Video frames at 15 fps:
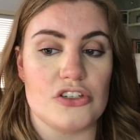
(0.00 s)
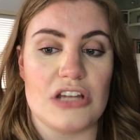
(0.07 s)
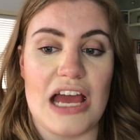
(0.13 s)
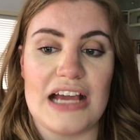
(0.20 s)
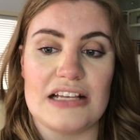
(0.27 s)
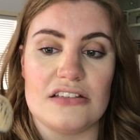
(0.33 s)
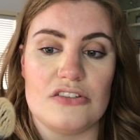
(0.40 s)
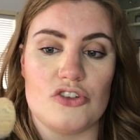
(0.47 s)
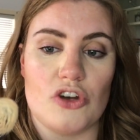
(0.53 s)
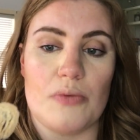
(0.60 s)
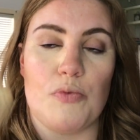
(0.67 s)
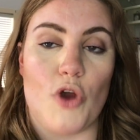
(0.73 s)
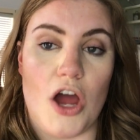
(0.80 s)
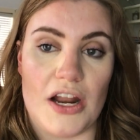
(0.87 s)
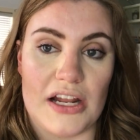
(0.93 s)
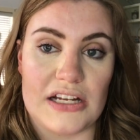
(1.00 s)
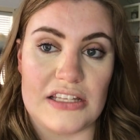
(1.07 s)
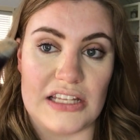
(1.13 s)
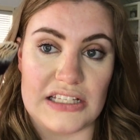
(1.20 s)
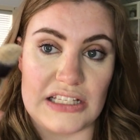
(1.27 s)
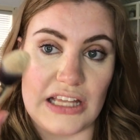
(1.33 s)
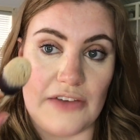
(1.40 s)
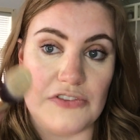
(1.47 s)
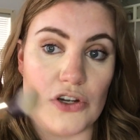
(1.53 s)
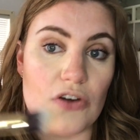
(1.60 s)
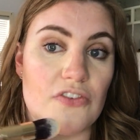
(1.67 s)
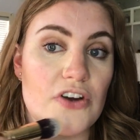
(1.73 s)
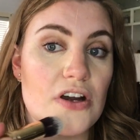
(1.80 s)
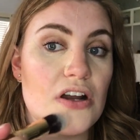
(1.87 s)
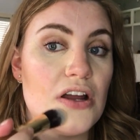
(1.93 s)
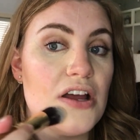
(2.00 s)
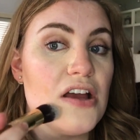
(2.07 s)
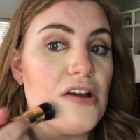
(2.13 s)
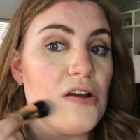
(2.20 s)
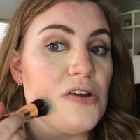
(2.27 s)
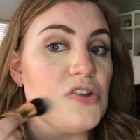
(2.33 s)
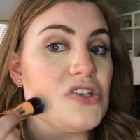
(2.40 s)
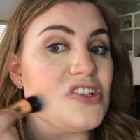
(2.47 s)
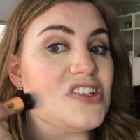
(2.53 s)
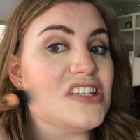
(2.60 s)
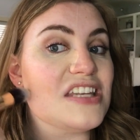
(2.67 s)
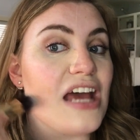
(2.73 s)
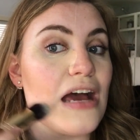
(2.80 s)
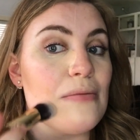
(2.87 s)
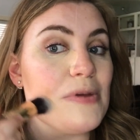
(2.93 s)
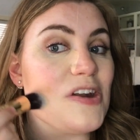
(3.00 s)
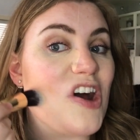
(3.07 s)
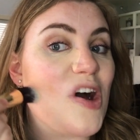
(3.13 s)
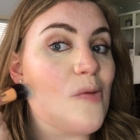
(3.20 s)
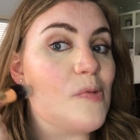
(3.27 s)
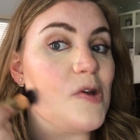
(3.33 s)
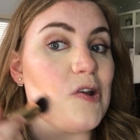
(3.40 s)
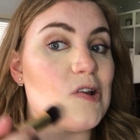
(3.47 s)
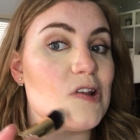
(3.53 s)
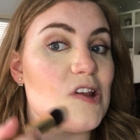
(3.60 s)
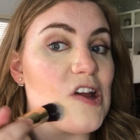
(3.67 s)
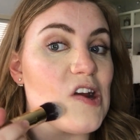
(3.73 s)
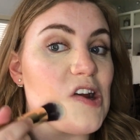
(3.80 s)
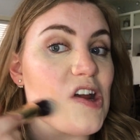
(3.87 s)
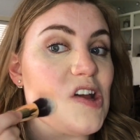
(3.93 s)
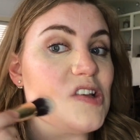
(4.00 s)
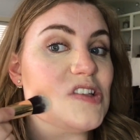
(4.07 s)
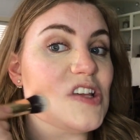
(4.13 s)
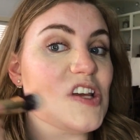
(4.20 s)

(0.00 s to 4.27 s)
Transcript: extra product that's left over and just dab it up into the areas